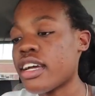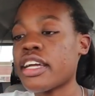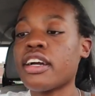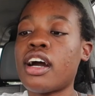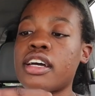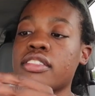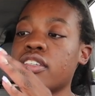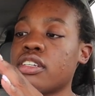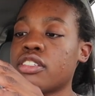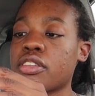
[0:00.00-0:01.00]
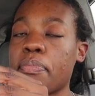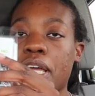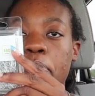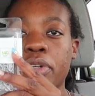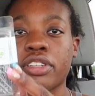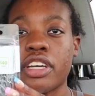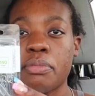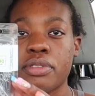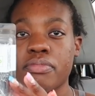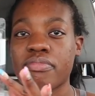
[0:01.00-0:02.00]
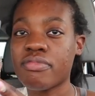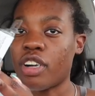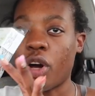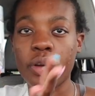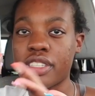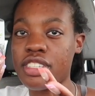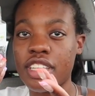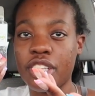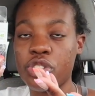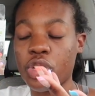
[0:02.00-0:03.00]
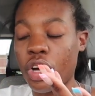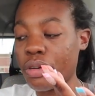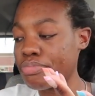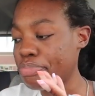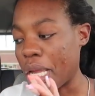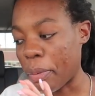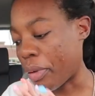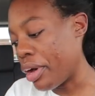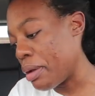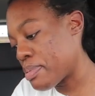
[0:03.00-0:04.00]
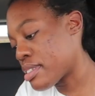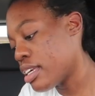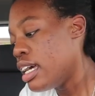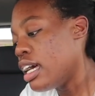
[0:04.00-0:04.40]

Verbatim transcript: I got some paper clips. Always essential, paper clips.